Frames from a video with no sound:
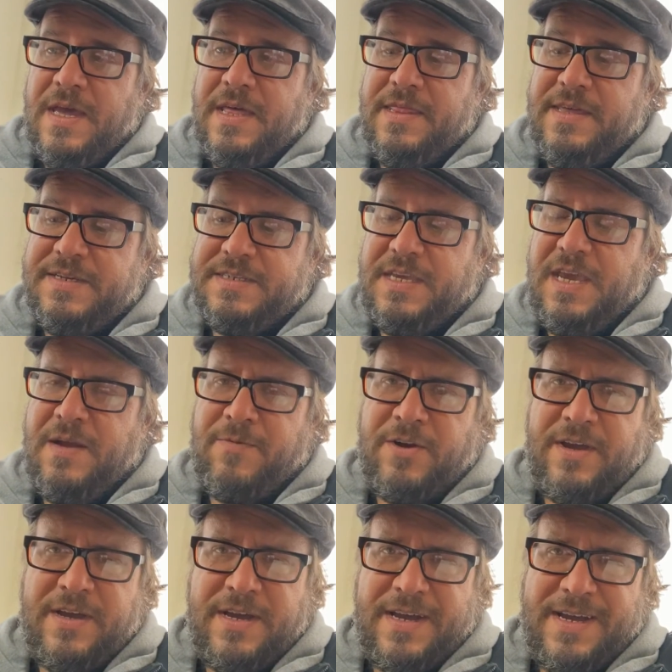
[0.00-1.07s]
This
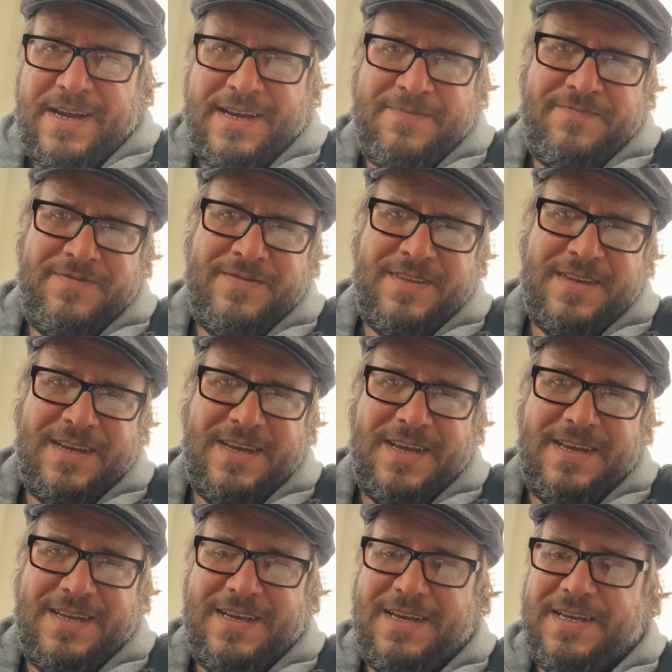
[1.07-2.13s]
camera
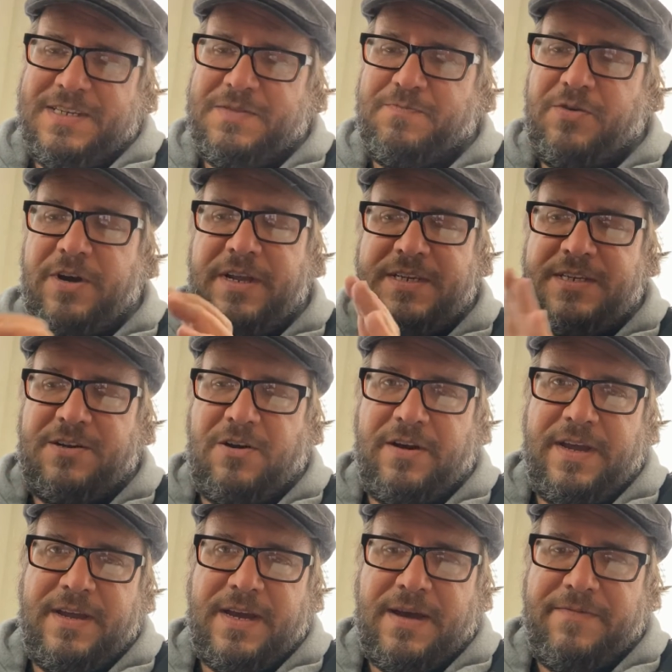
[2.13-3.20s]
is pretty
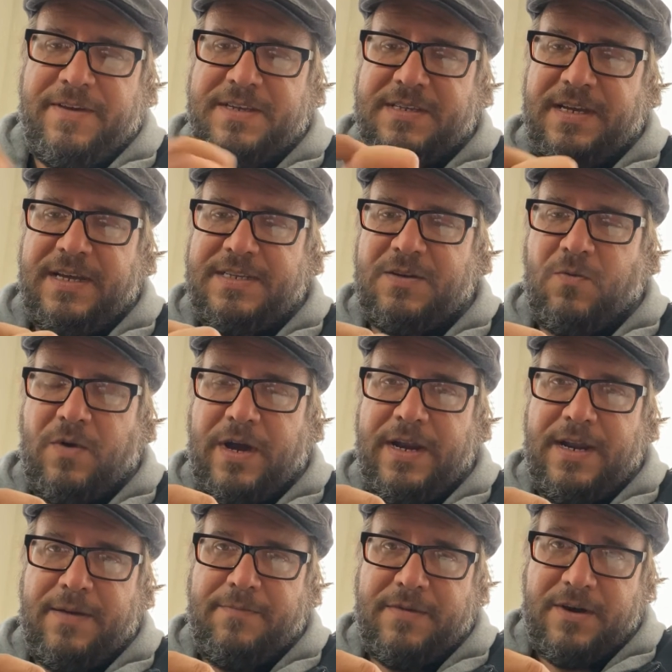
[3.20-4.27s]
sturdy, obviously. It's a
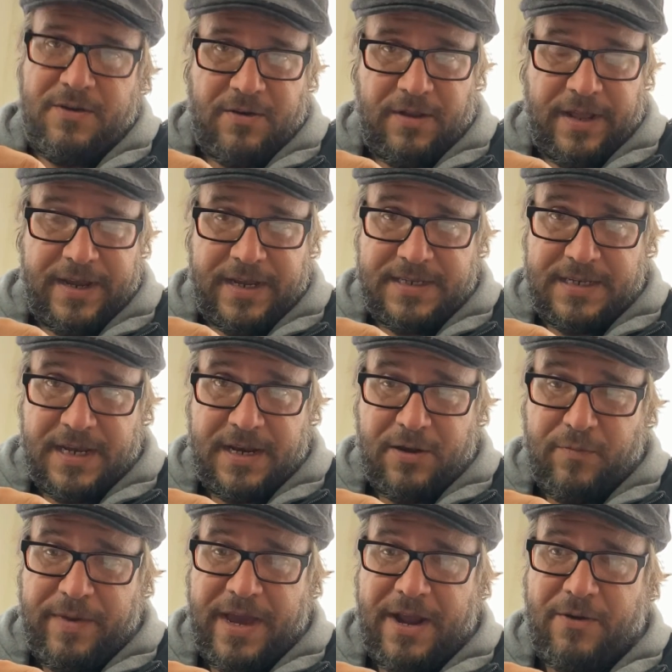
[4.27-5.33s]
wind-up motor. Like I said,
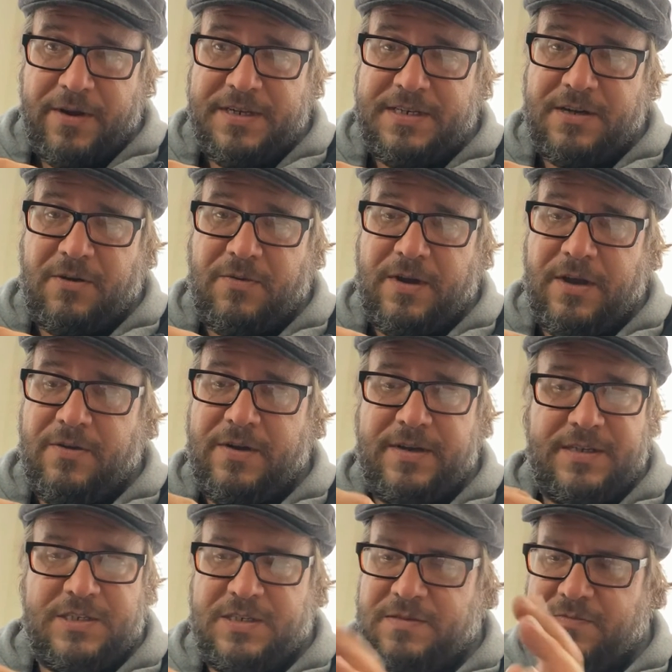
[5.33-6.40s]
no batteries to corrode.
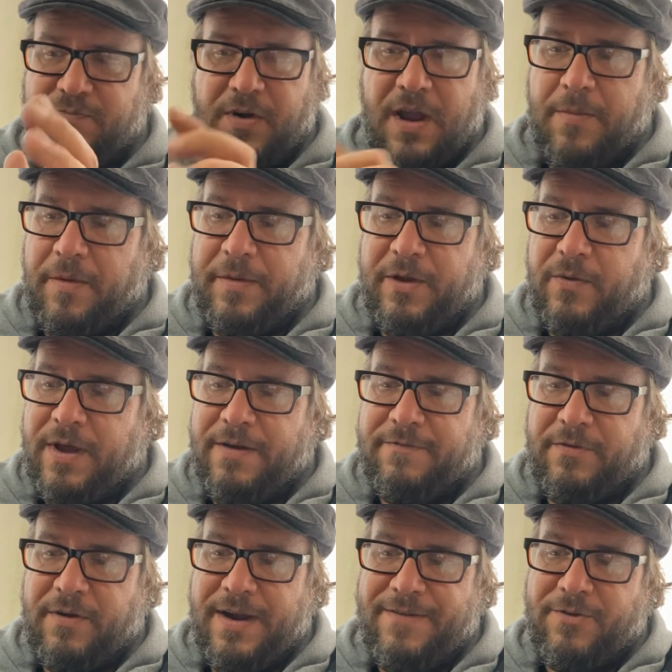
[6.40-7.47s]
It should probably run
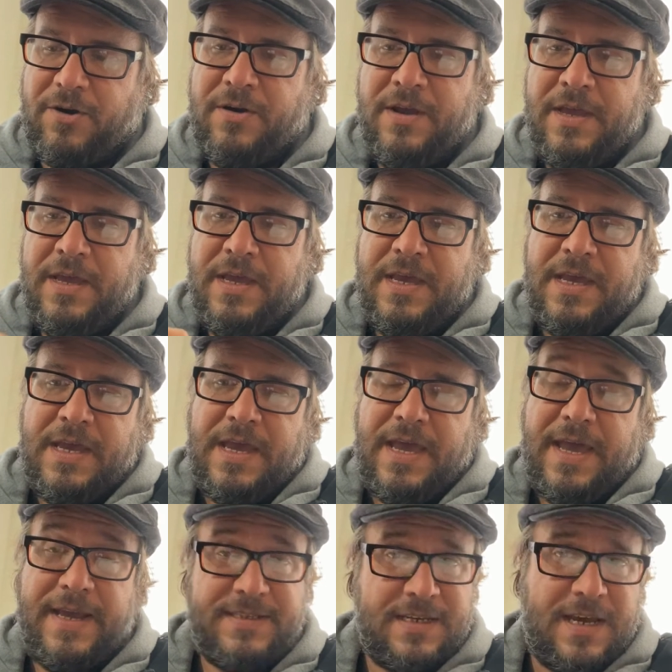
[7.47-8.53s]
forever.
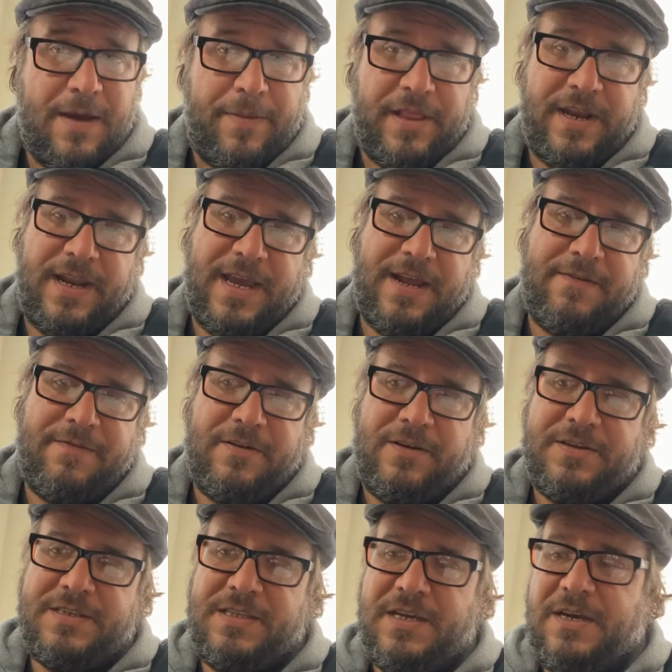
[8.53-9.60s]
Has a couple of
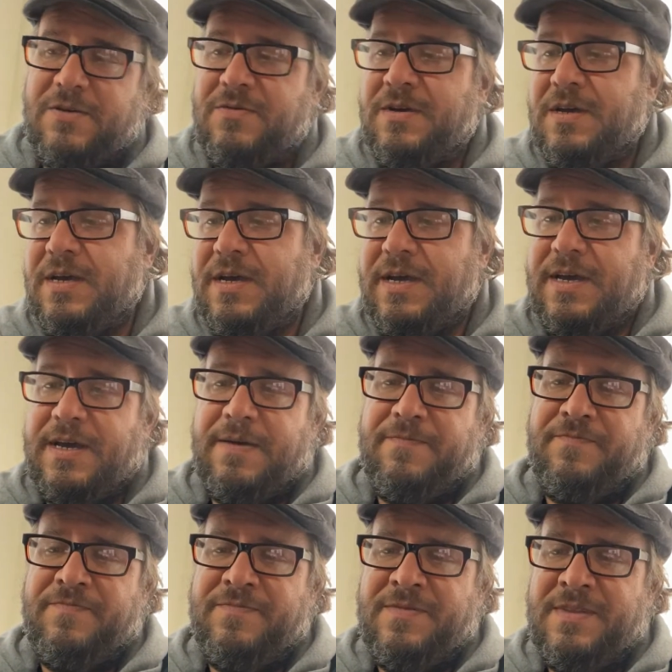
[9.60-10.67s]
downfalls, though.